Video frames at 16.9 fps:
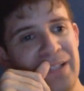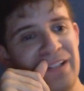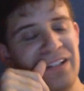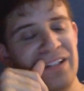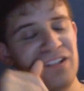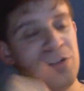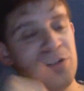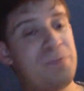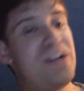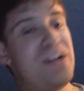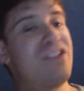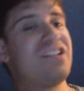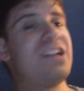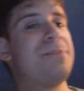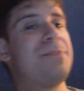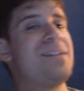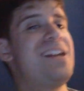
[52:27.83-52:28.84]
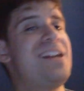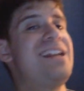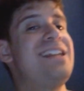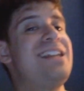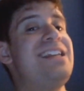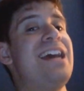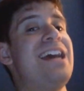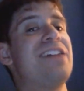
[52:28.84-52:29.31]
So Pearson up saying
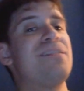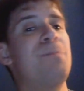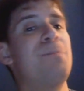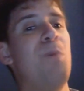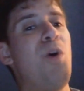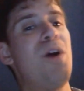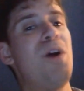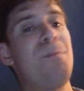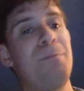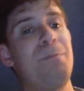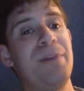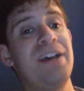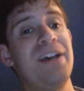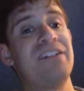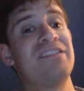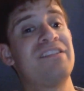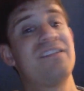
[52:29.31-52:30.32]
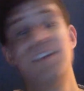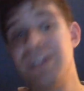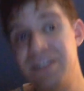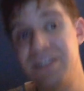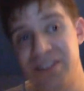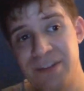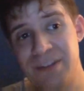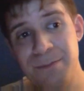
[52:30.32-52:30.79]
that he has more picks
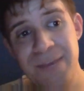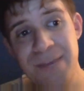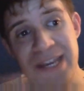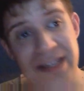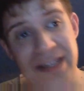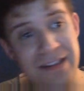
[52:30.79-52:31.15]
to make.